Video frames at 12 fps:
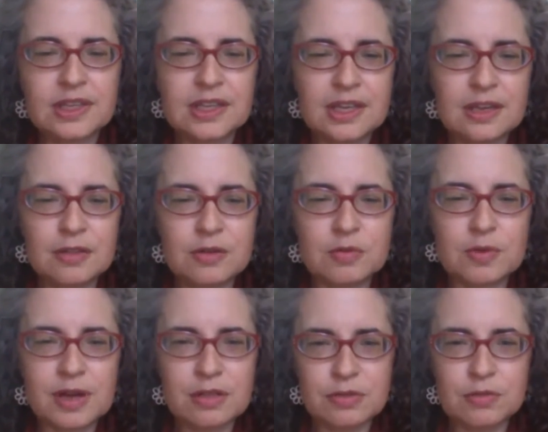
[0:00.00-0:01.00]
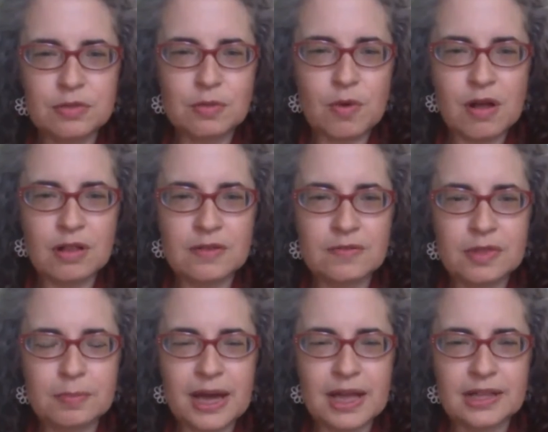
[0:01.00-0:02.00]
either right through the wall of
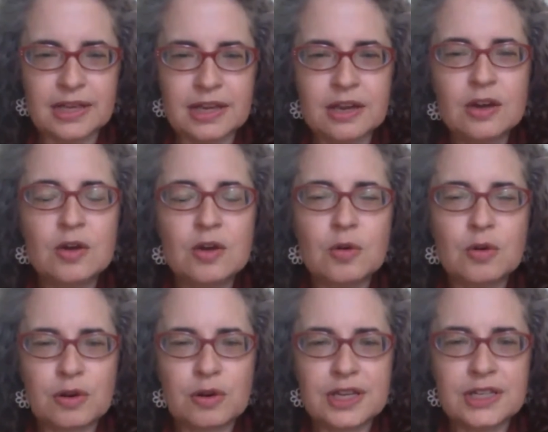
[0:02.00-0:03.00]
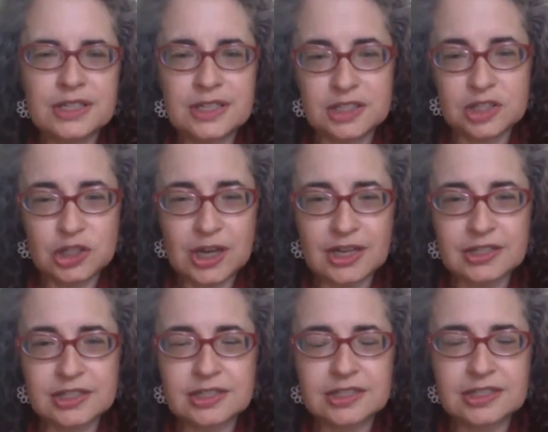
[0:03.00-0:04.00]
the belly or into the
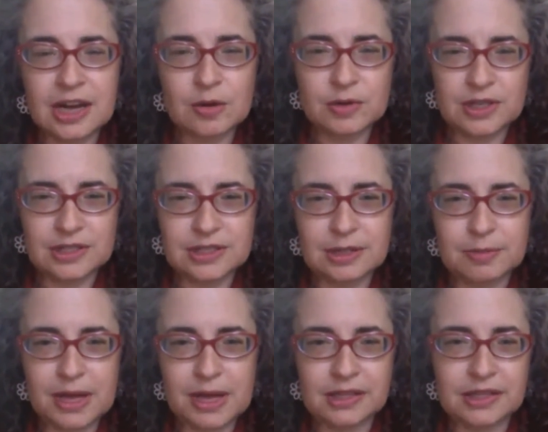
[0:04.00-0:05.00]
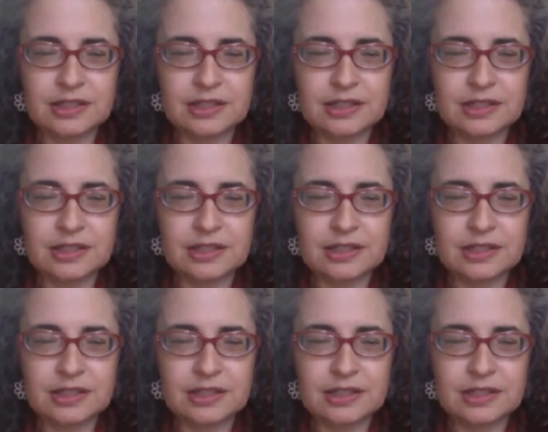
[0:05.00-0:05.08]
chest, down into the belly.